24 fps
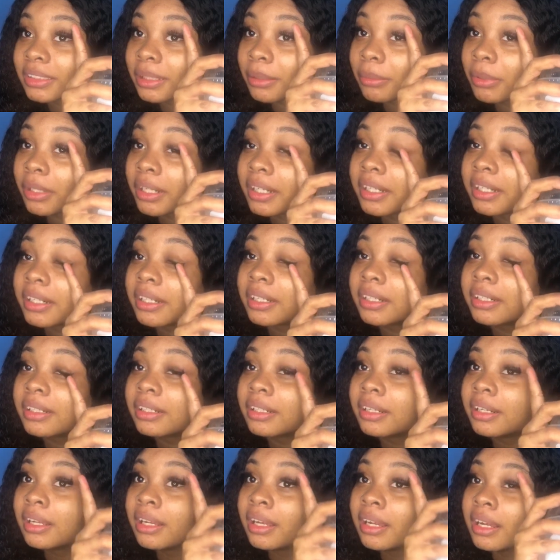up right here
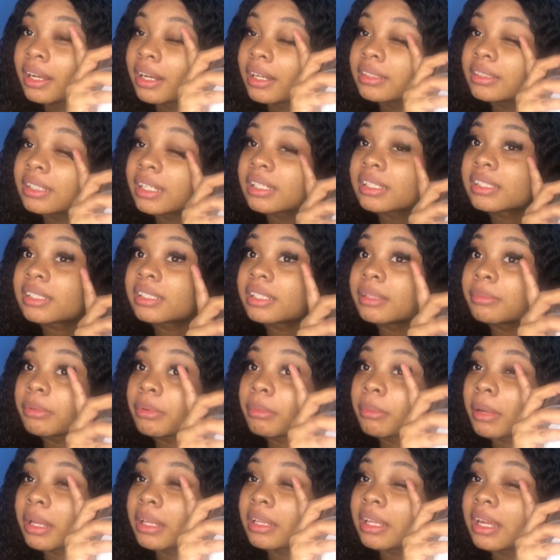because I sleep in
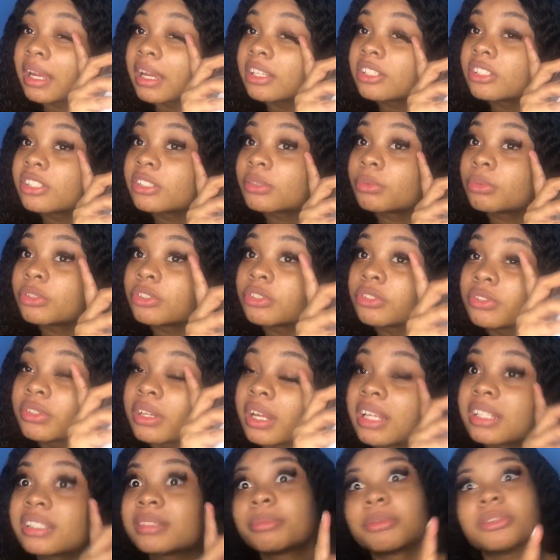my lashes, which you're
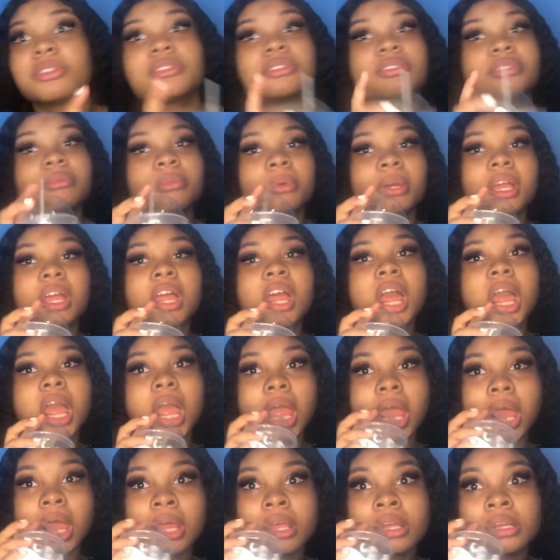not supposed to, but
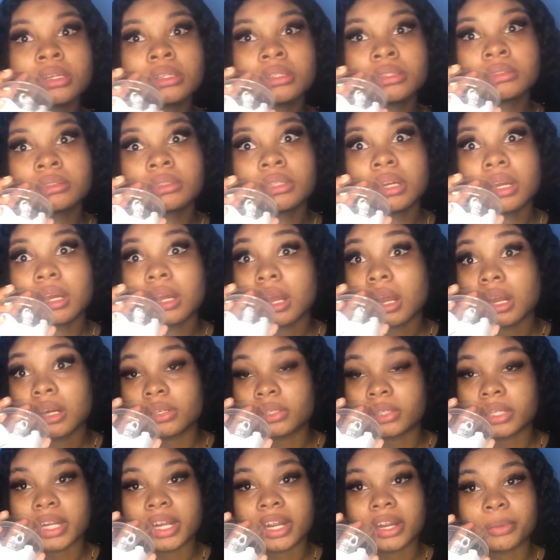I
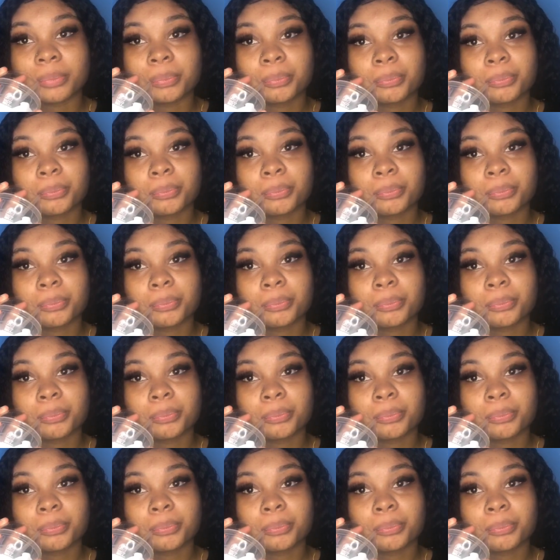don't care.